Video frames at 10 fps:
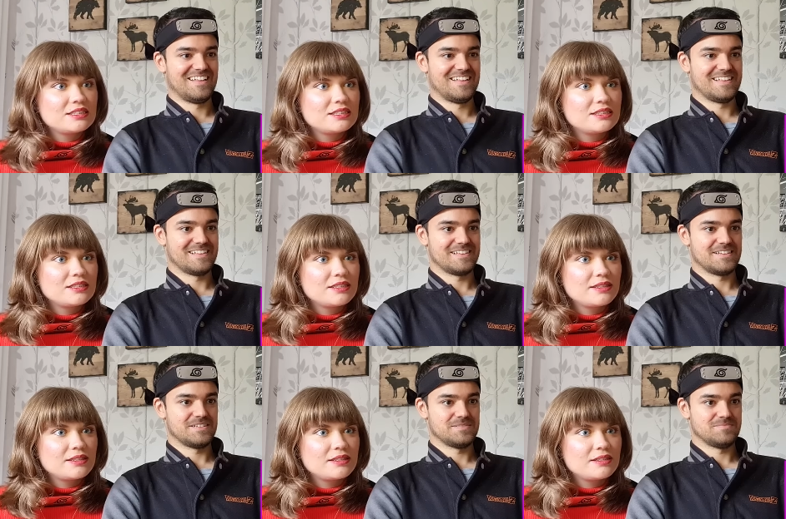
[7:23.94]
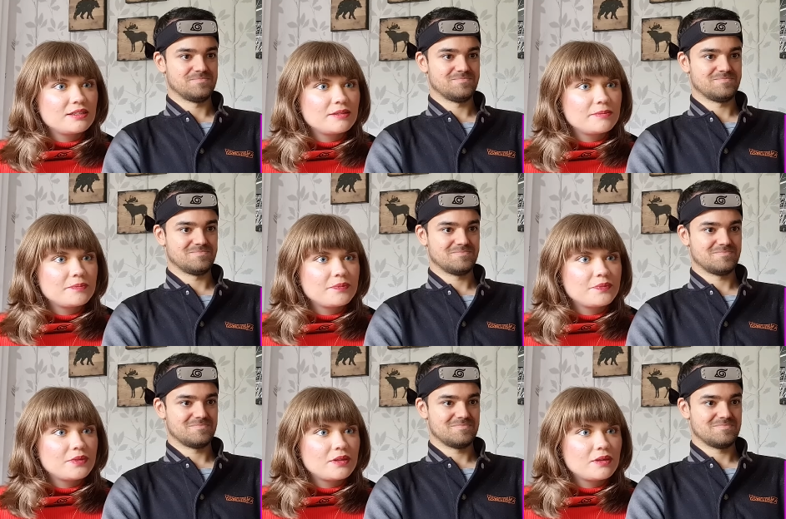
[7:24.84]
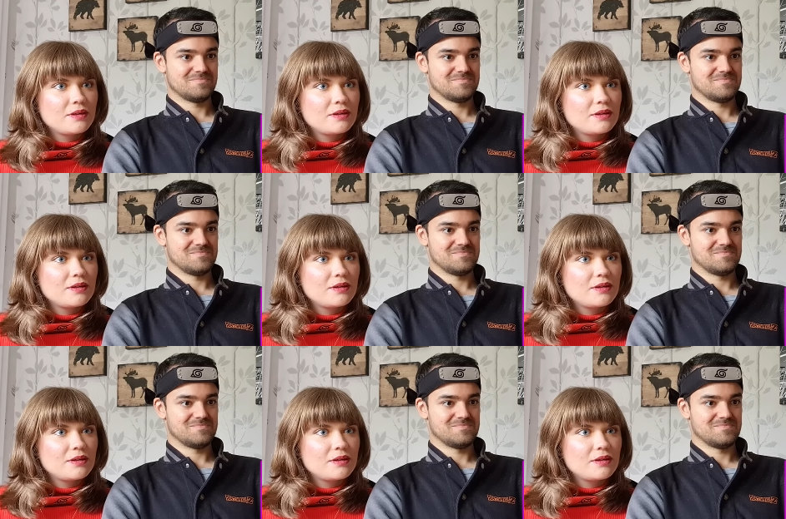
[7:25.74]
No one is speaking in this clip.